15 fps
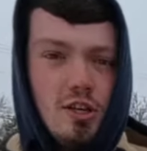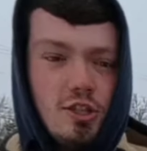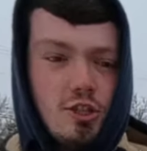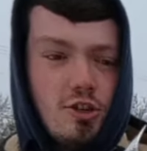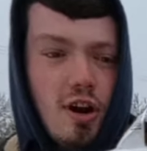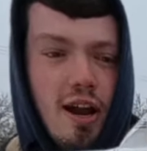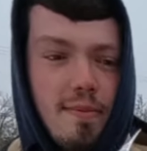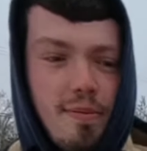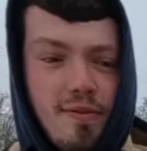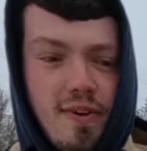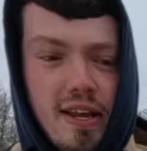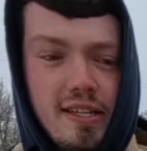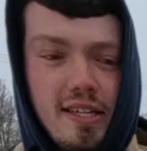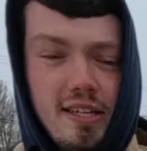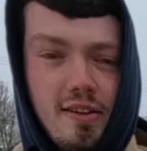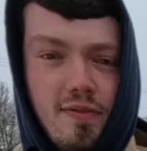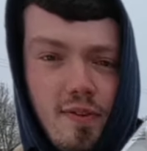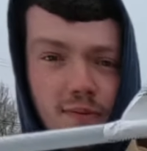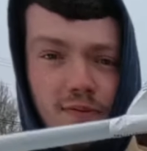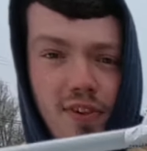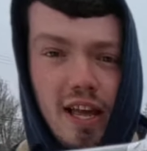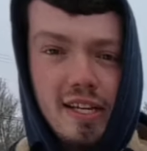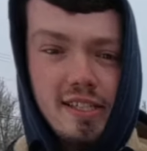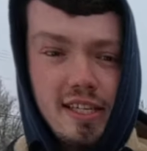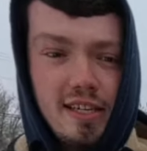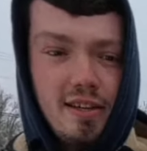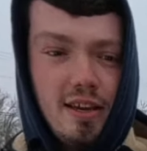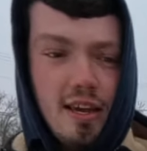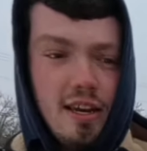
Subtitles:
to try and prevent it from flexing.